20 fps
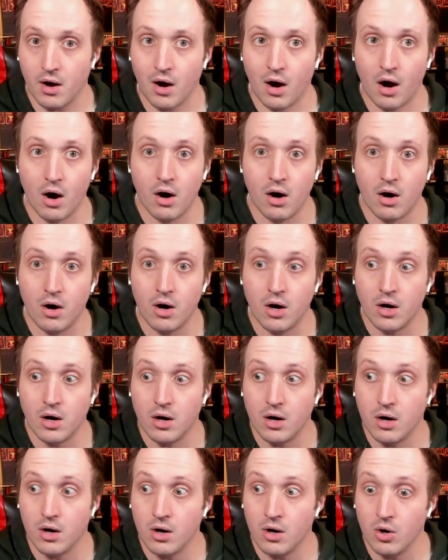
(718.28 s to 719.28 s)

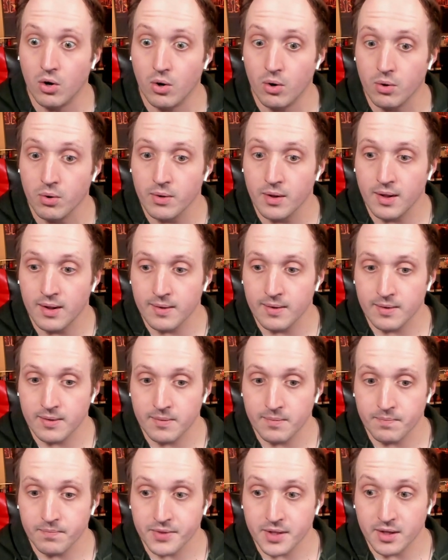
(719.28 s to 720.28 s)
Oh.
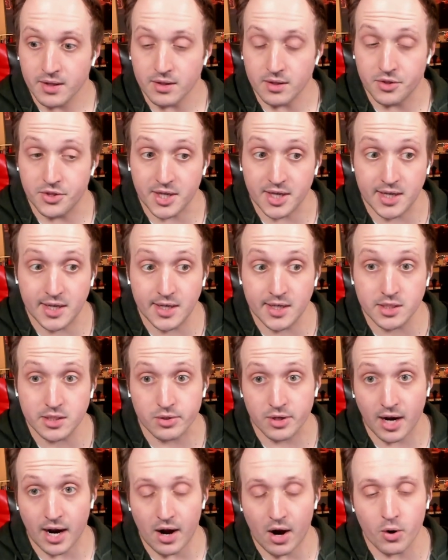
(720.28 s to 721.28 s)
These guys.